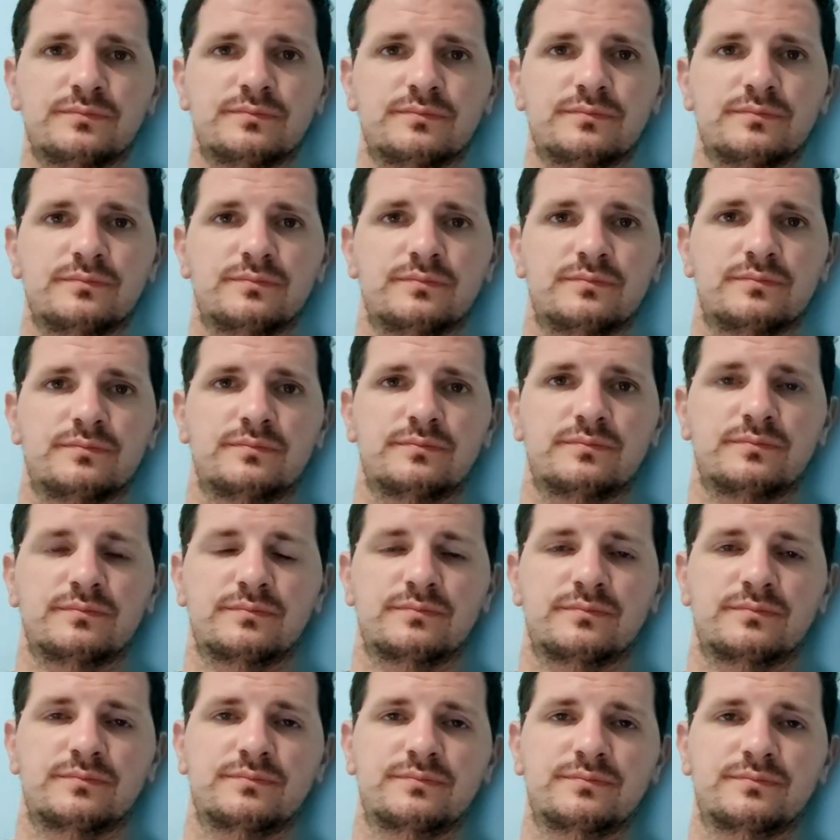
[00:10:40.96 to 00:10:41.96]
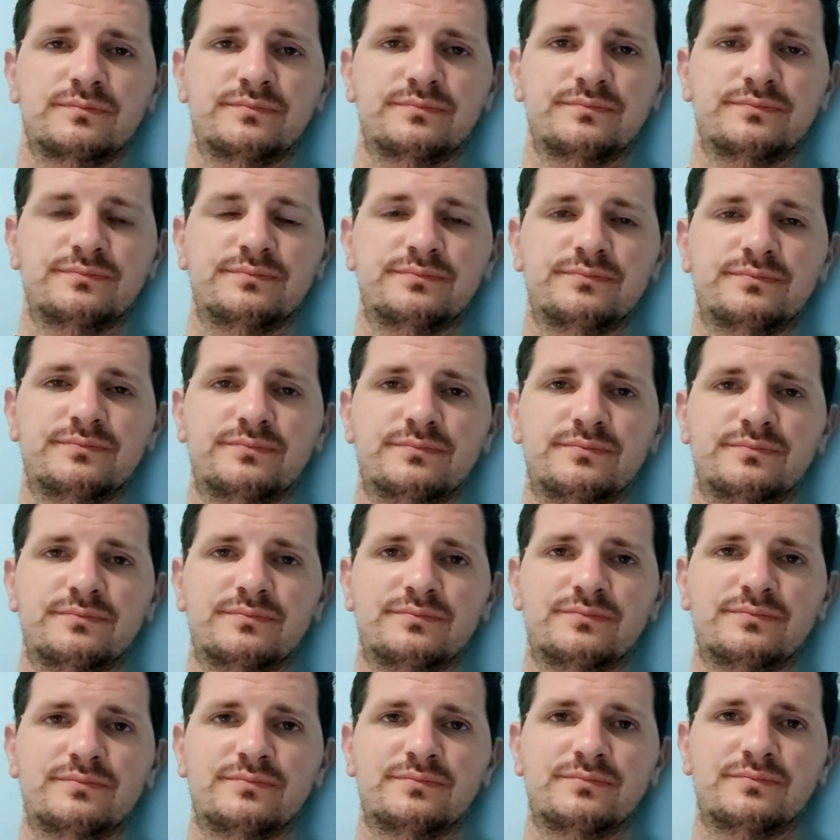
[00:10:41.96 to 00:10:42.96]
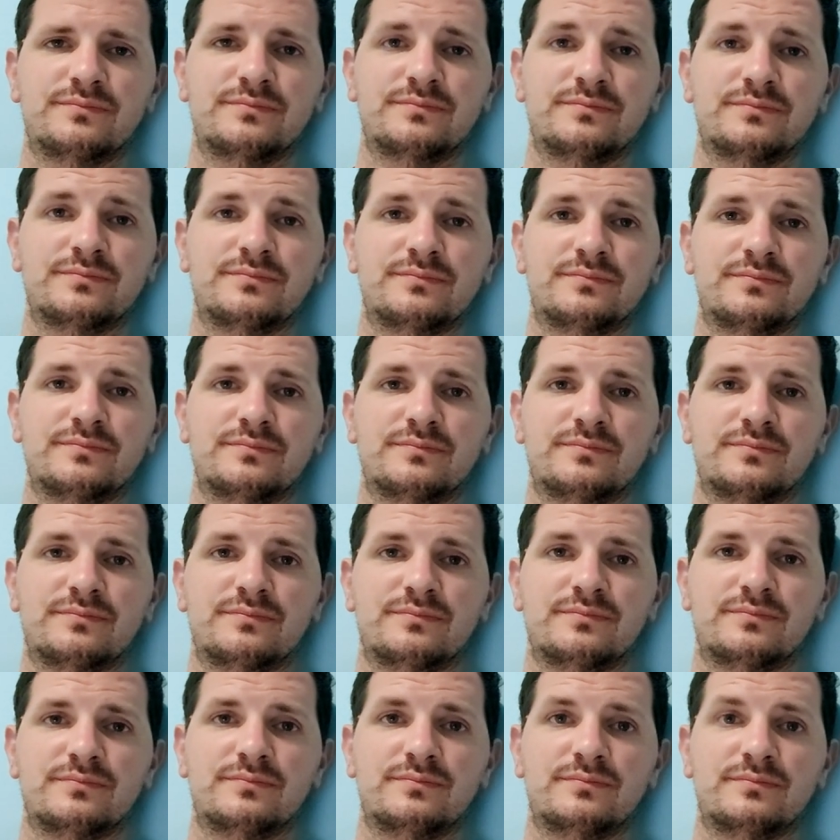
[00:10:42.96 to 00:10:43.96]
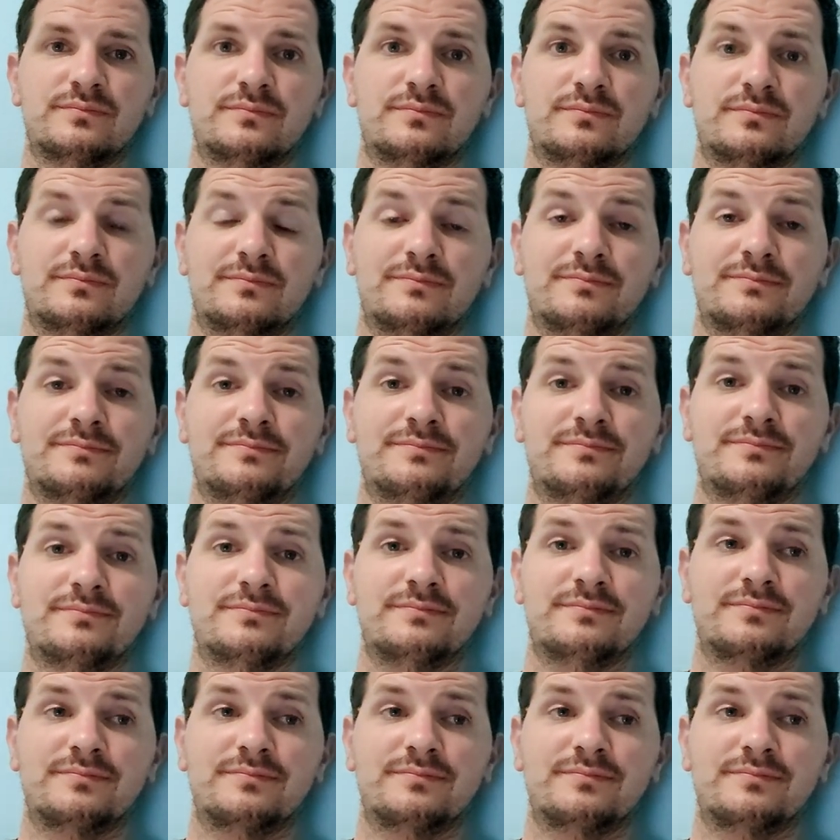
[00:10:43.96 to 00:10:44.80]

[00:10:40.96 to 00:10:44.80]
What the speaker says: The person shown says nothing.